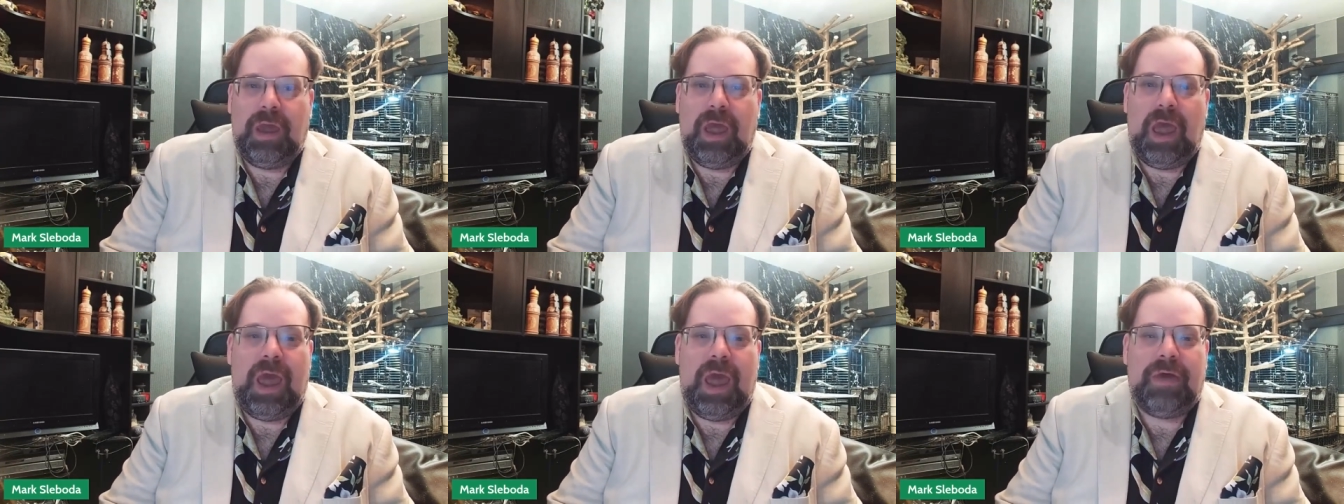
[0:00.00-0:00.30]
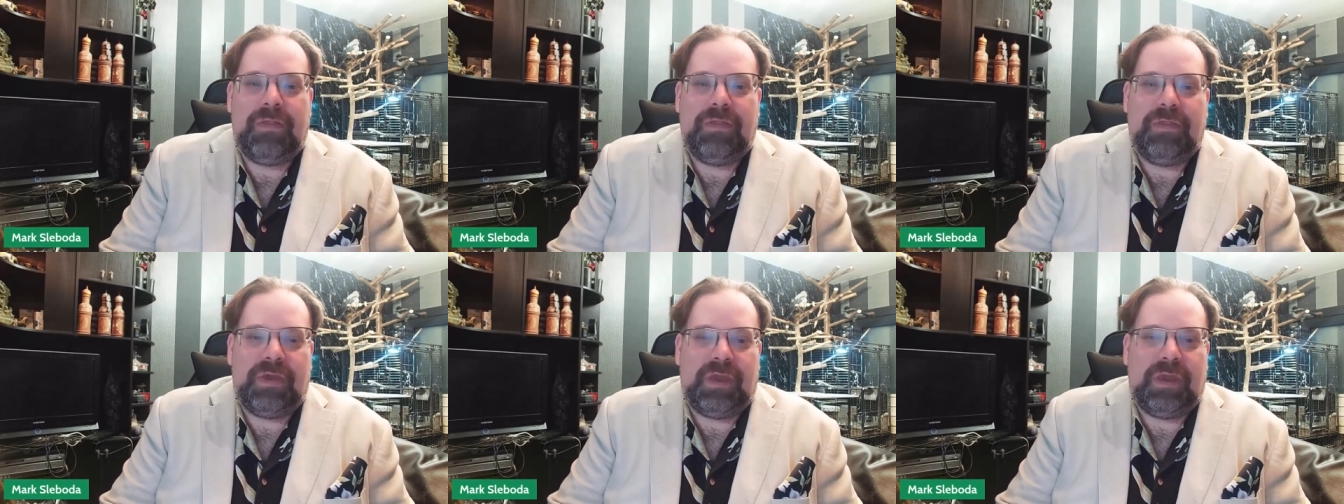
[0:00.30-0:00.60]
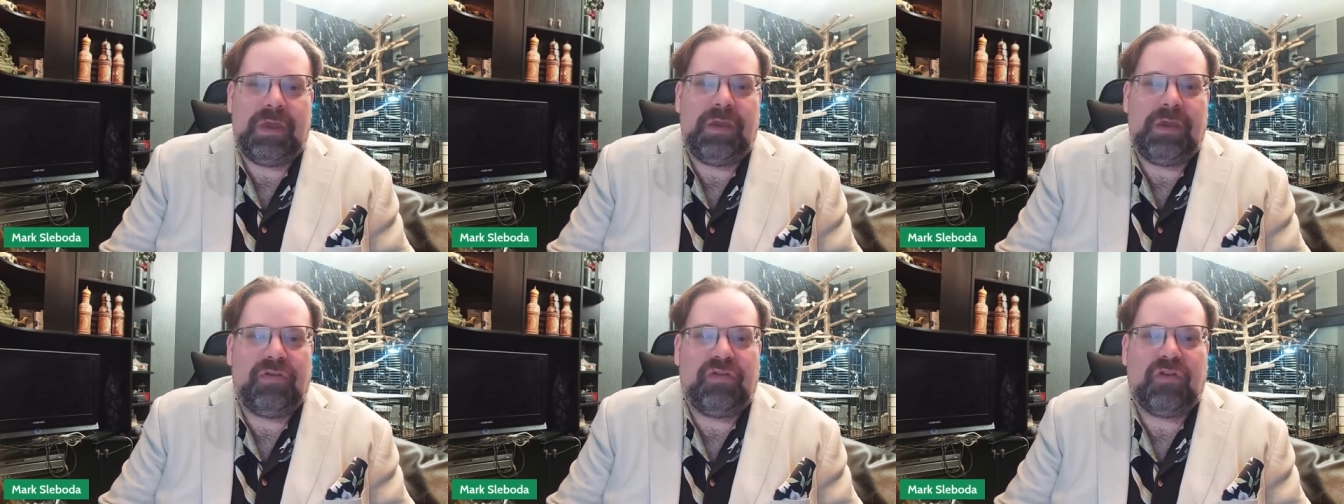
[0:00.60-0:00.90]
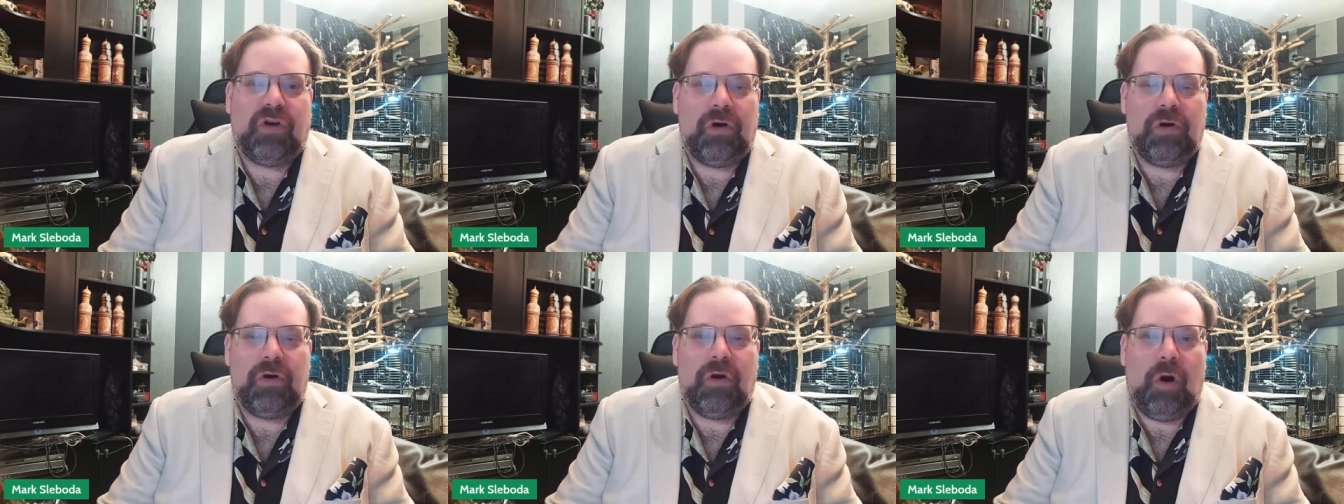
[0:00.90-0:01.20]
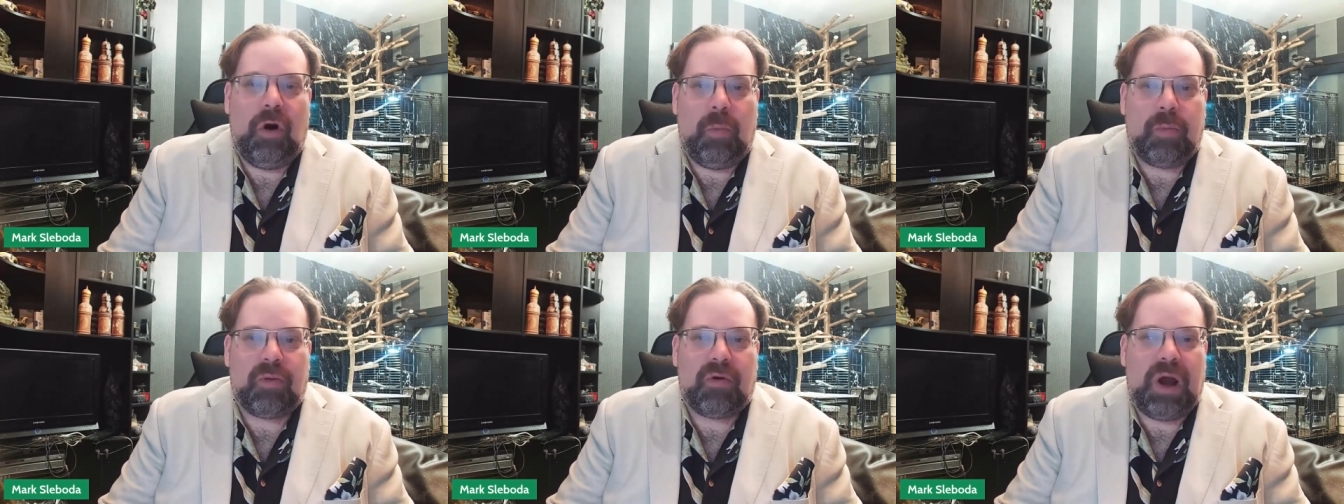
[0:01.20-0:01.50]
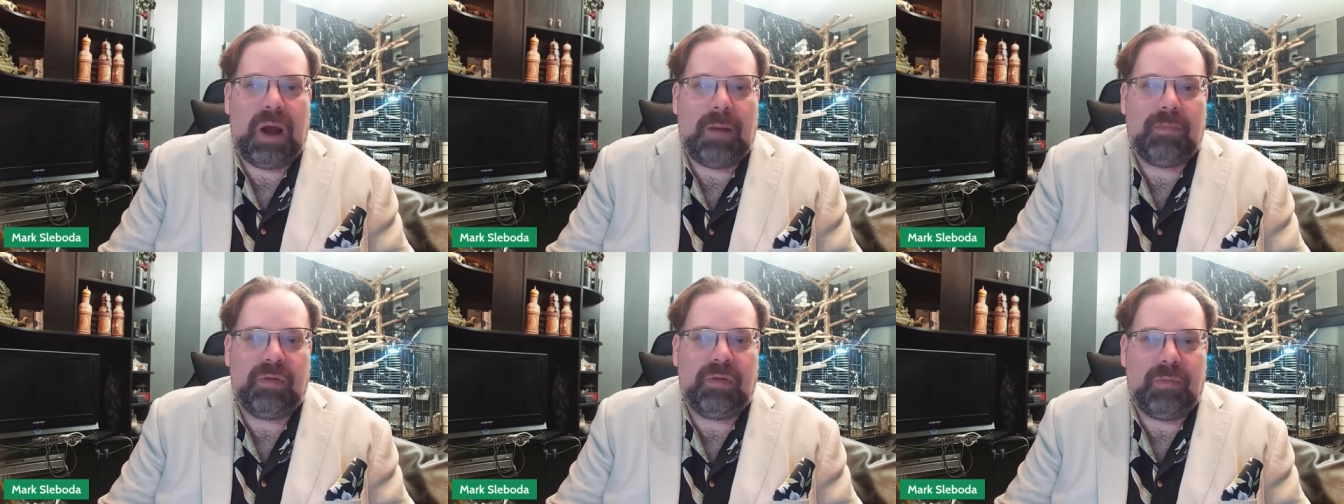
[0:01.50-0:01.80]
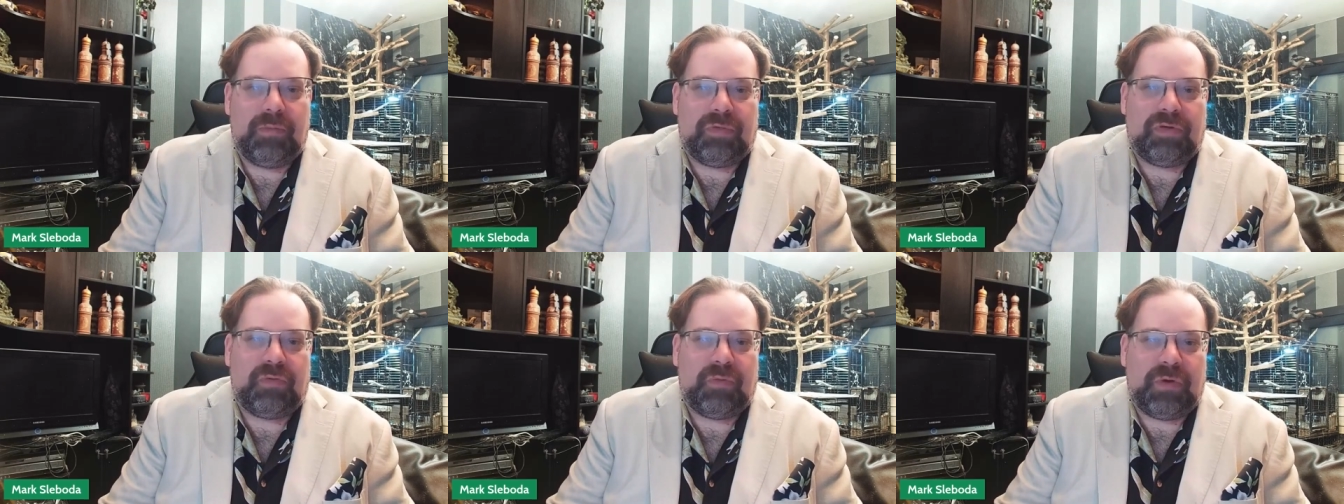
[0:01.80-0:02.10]
and the eternal
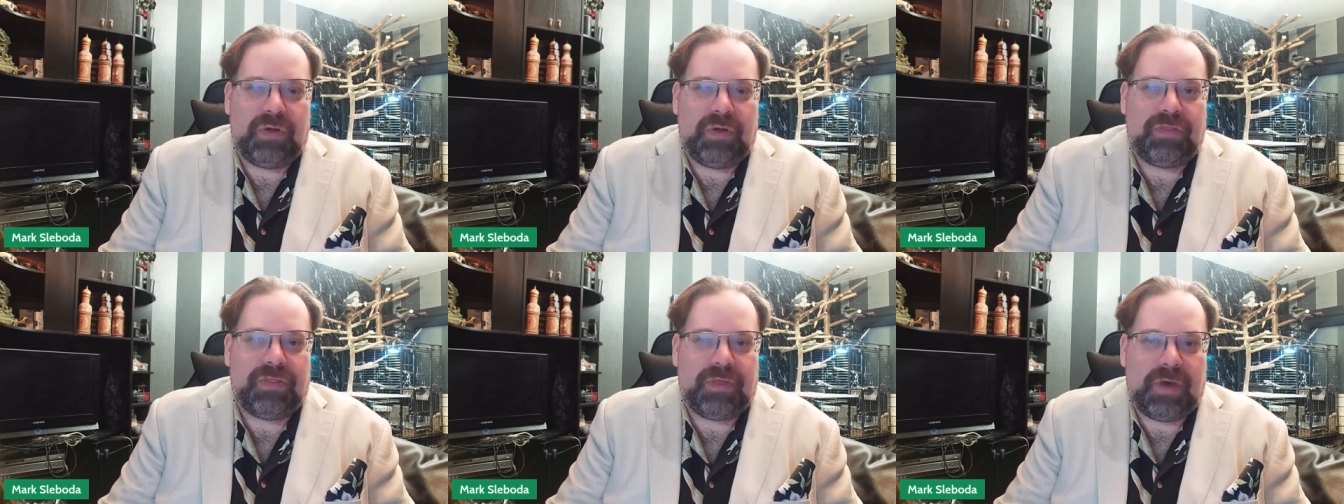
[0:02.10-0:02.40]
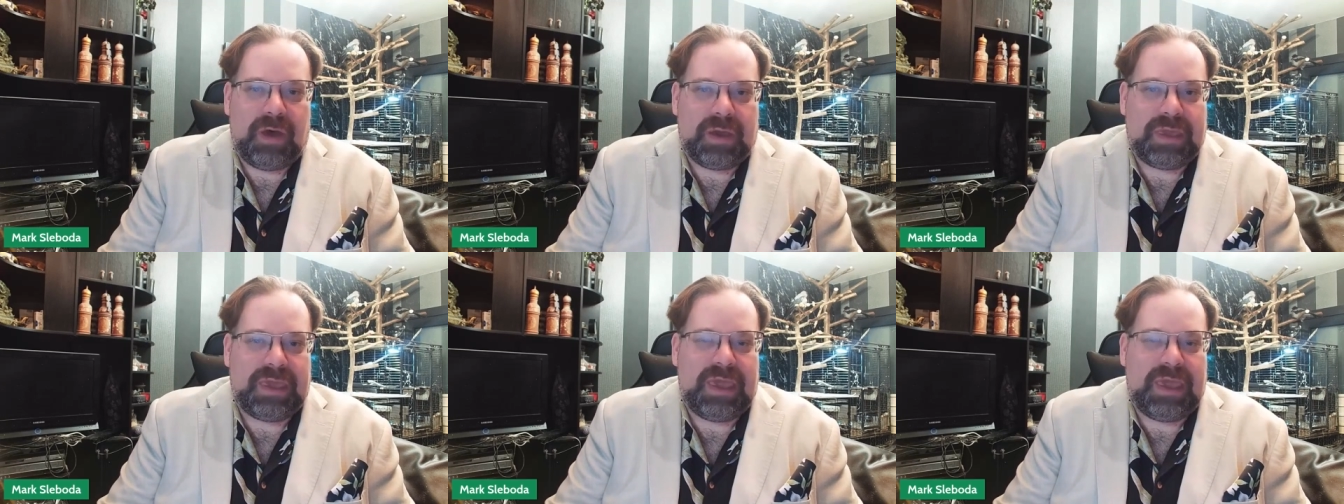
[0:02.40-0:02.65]
problems with uh,